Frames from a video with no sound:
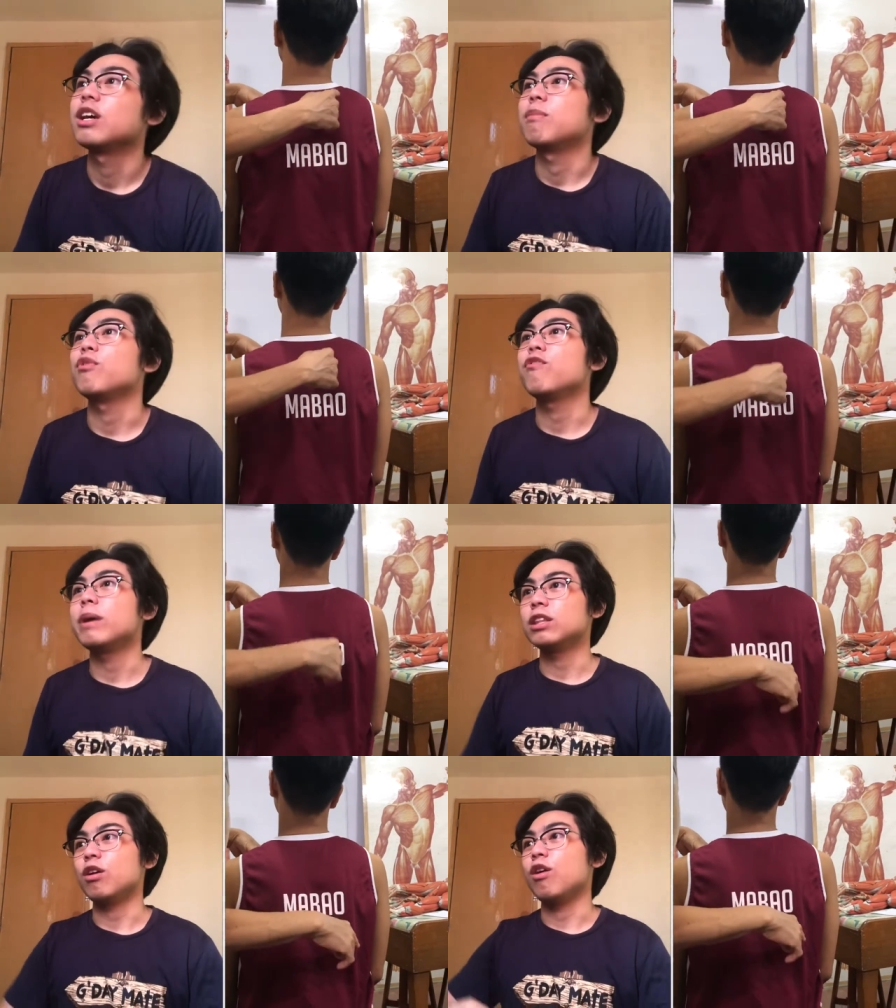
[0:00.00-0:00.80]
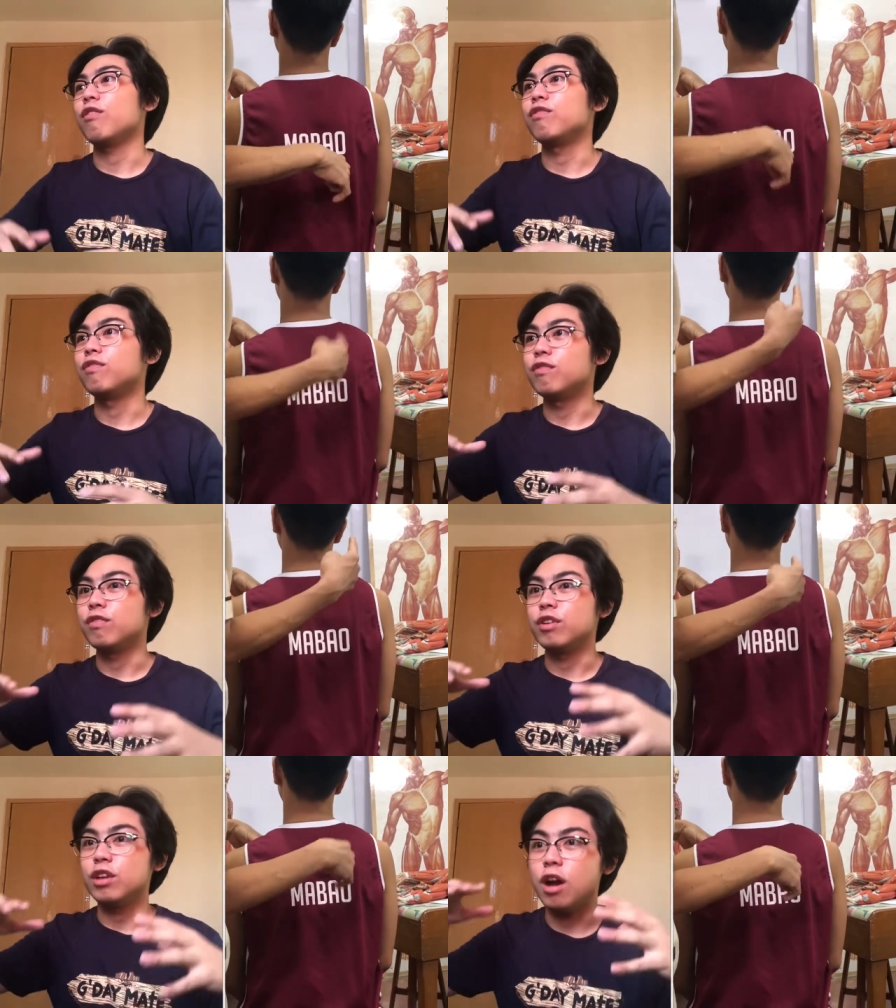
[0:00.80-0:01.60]
movement of
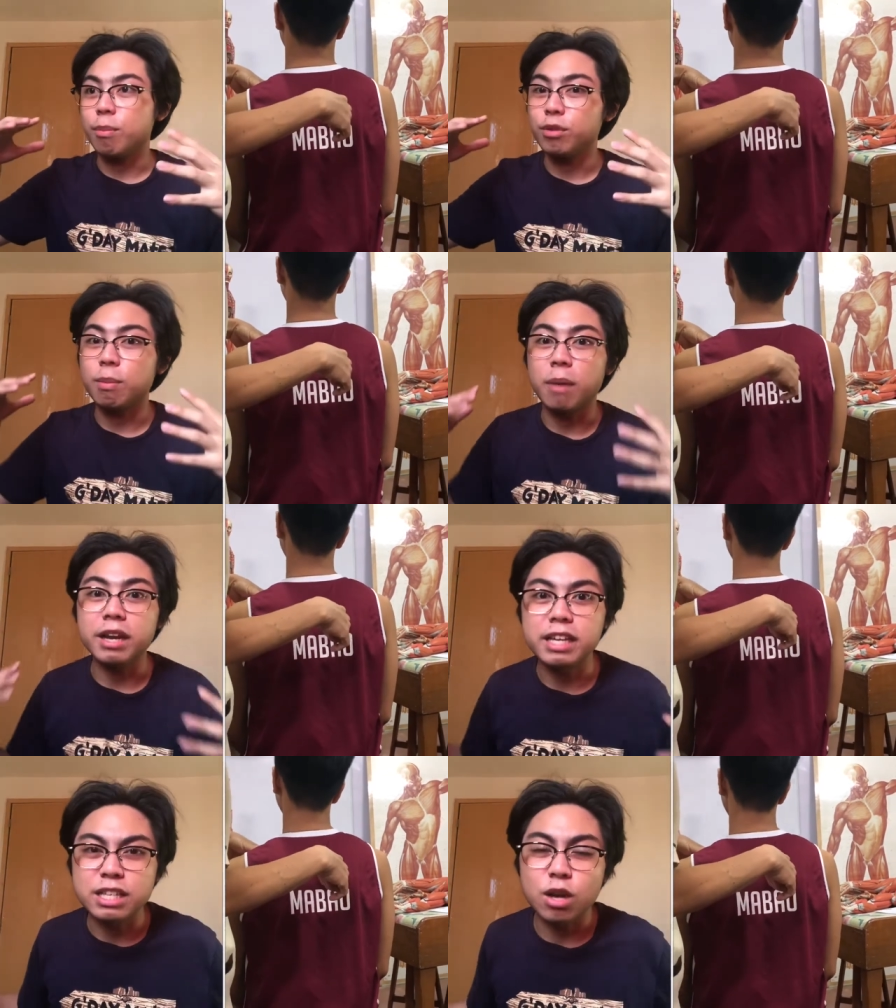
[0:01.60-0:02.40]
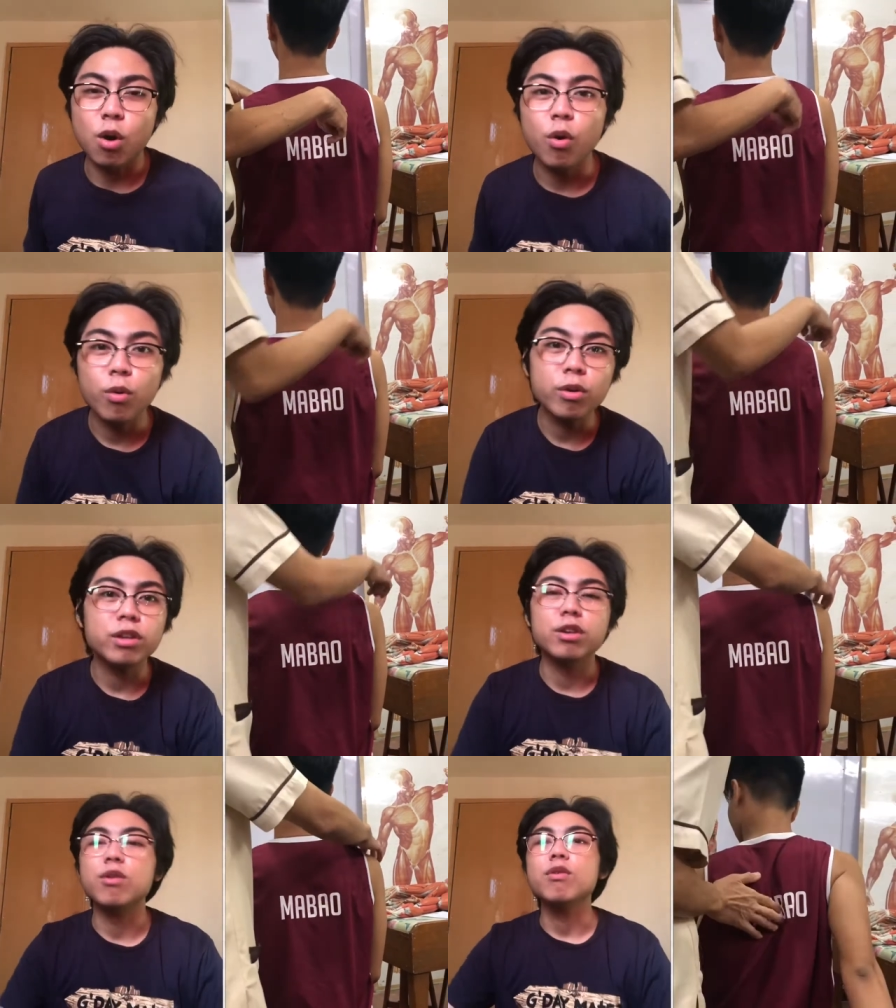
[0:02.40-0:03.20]
um, your body as a whole,
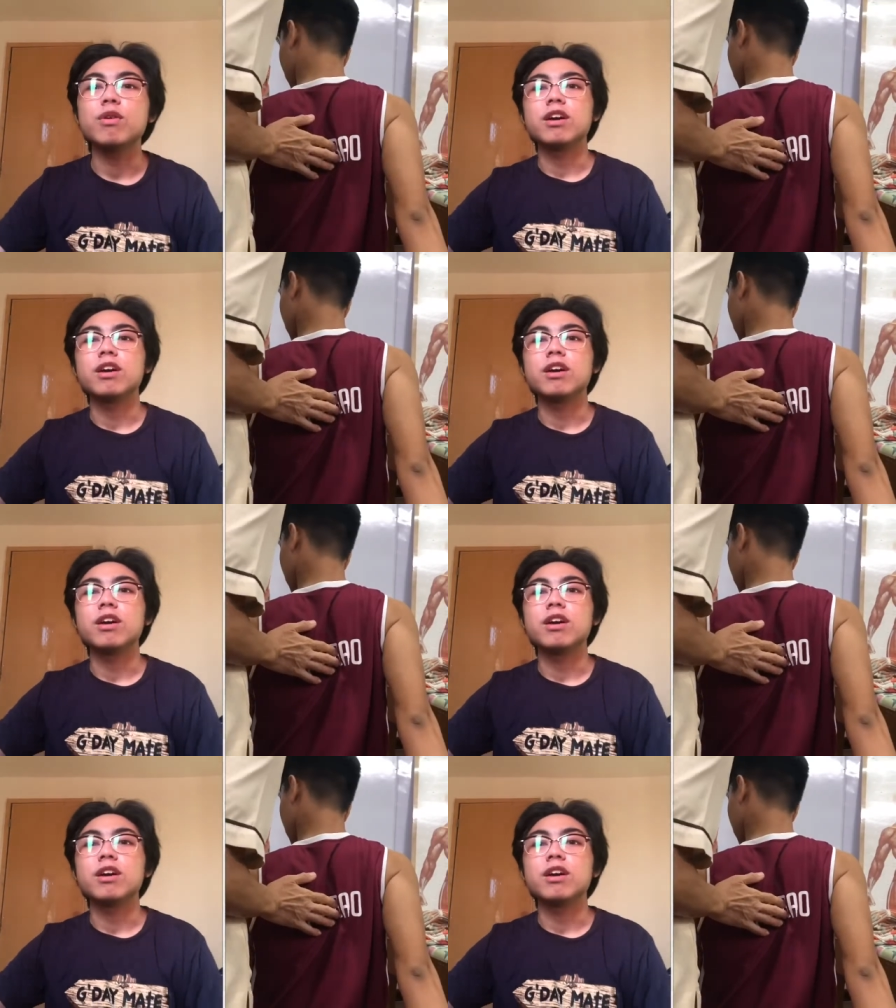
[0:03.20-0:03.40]
you know,